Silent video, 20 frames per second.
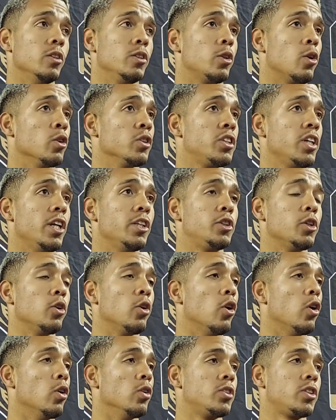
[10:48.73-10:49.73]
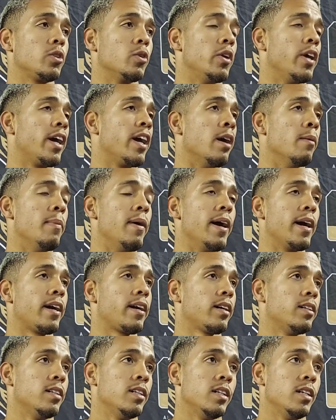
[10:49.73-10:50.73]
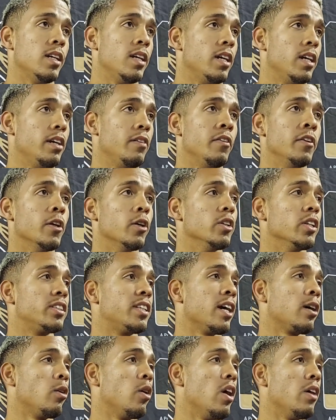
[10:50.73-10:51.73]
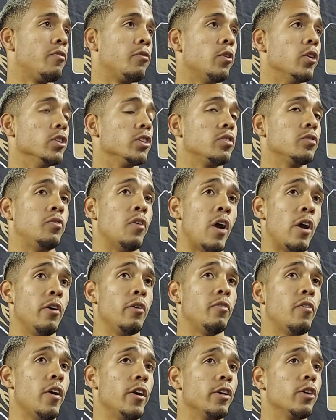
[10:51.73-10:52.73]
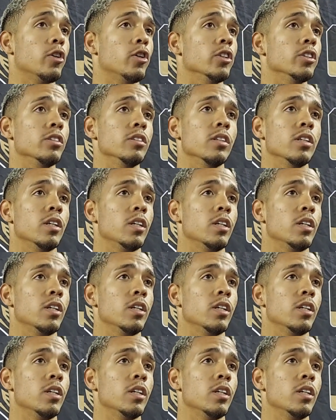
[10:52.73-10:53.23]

Considered two goals, couldn't come back. Even though the second half was very, very good,